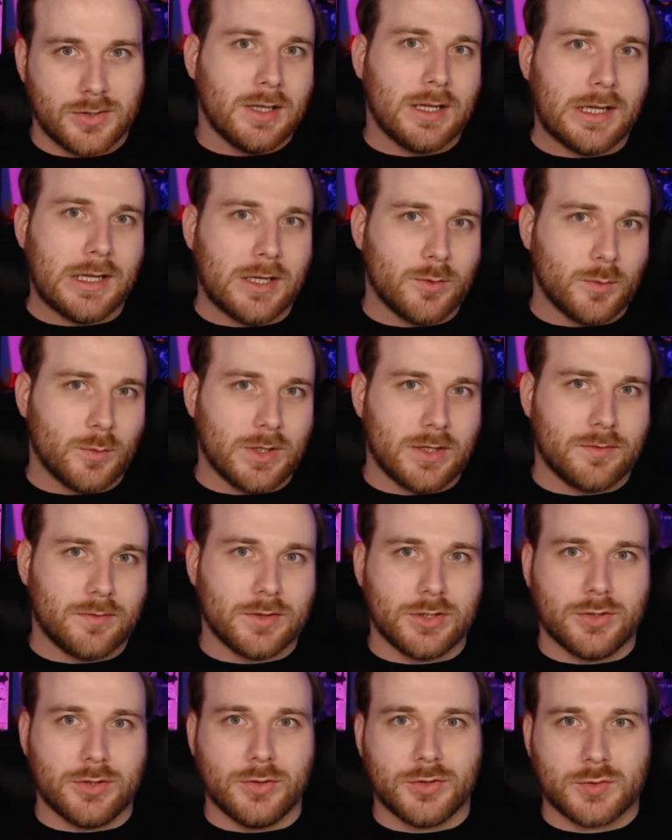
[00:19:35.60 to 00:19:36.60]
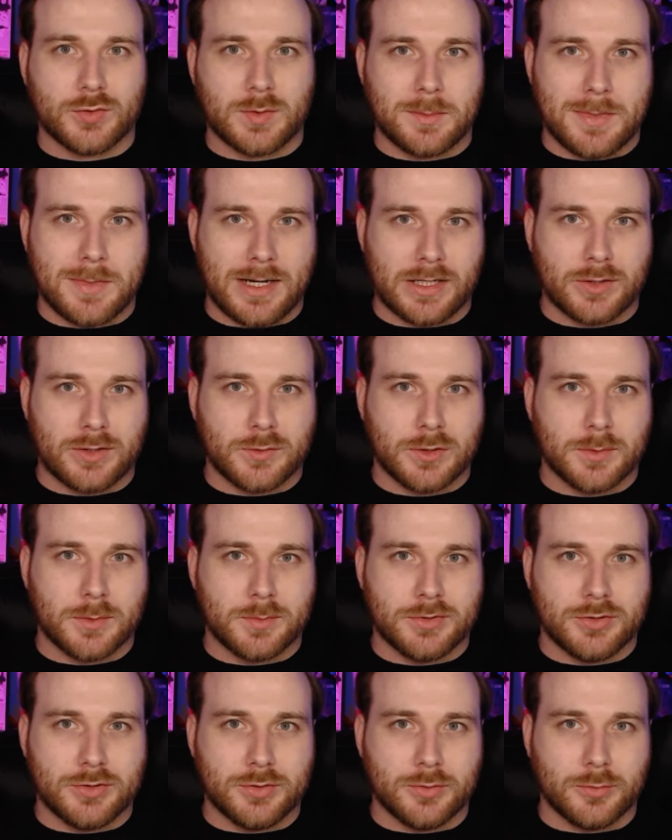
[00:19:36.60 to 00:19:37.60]
and whenever you use Chromatic
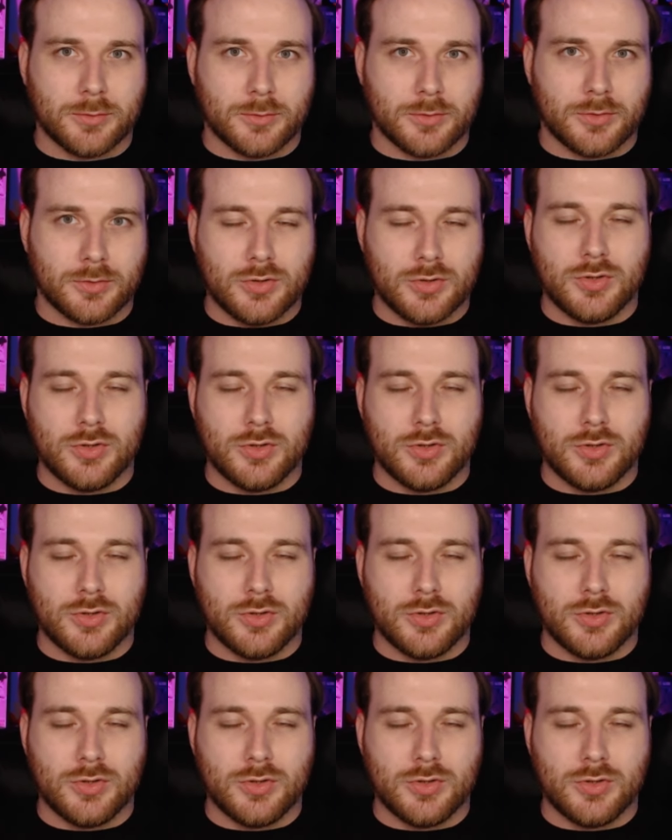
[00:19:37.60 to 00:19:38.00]
Orb, you